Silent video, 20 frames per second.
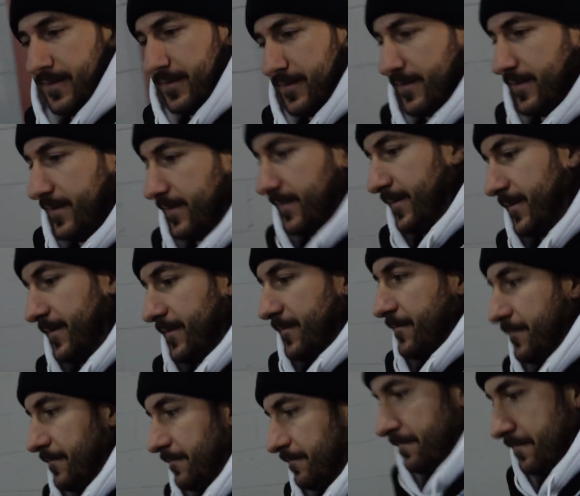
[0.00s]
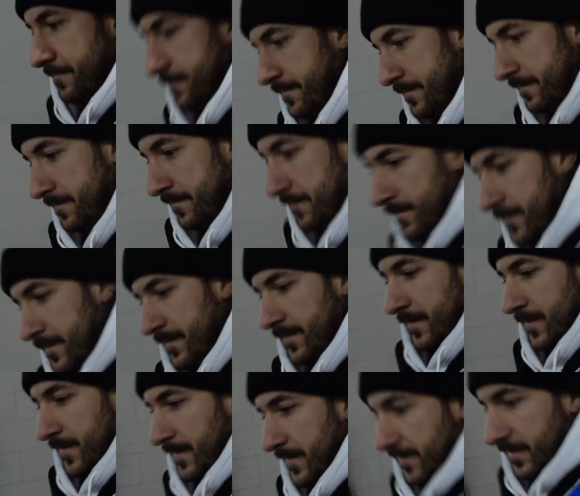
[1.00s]
um,
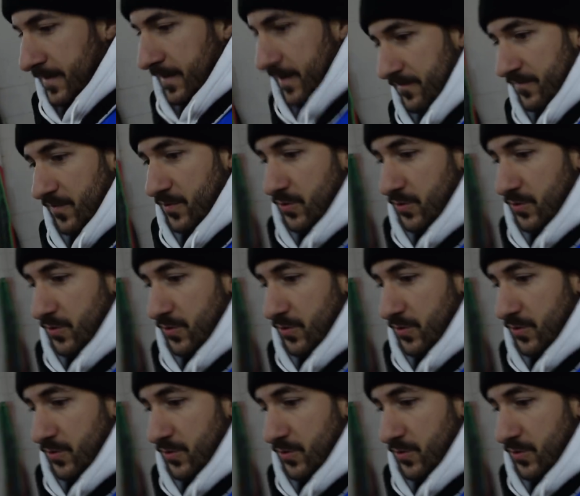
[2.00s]
if